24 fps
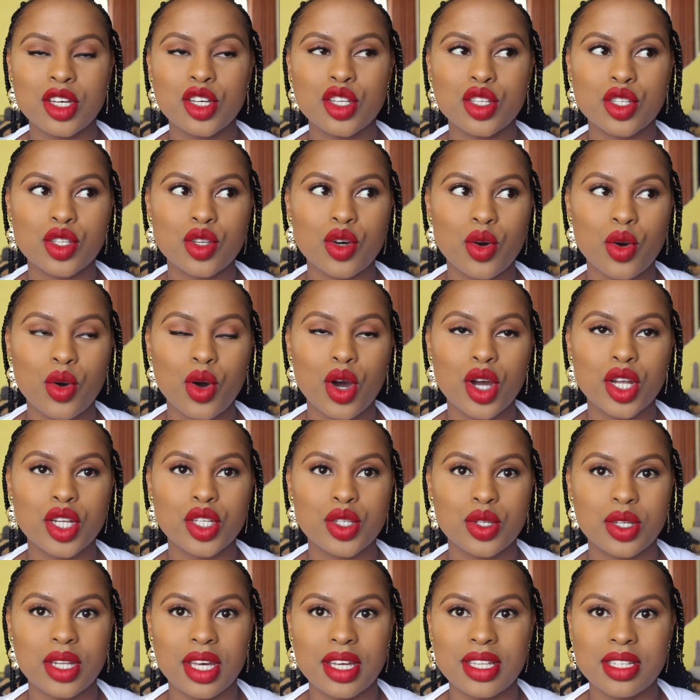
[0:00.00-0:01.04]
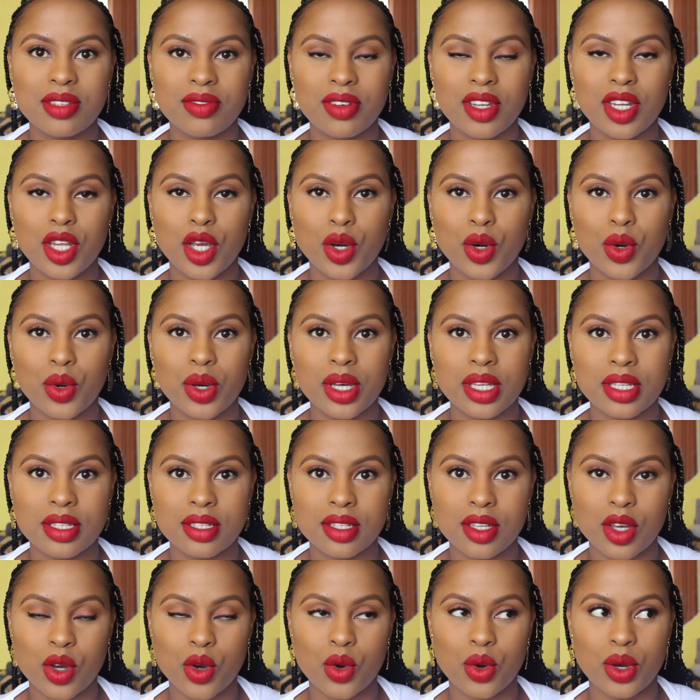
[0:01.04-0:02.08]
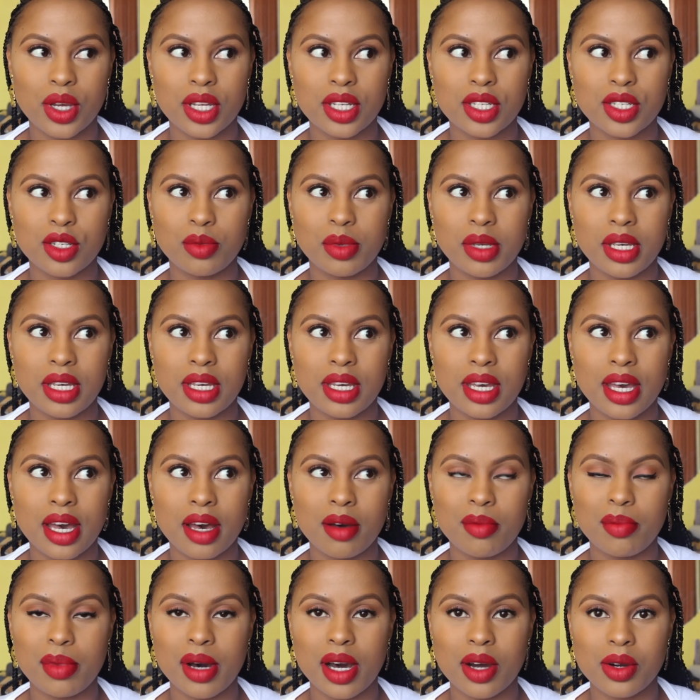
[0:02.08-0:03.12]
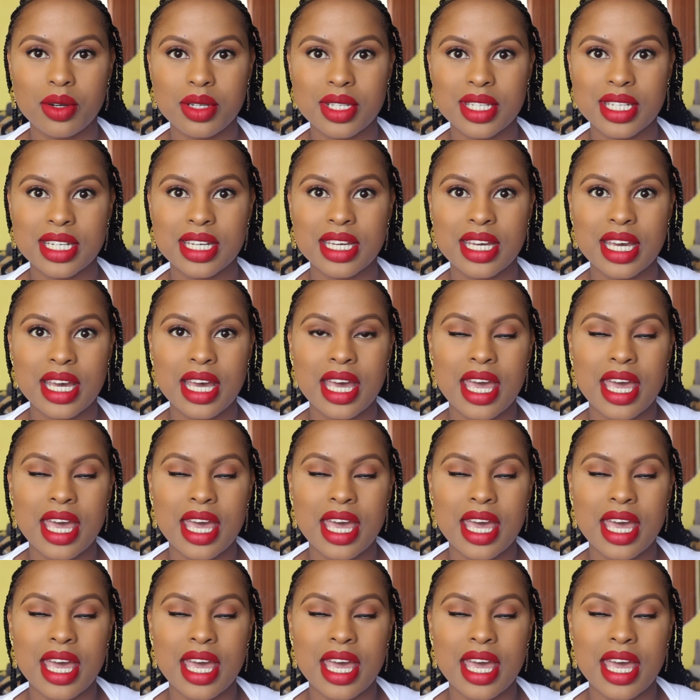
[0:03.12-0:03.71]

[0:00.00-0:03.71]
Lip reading: So today's video is going to be about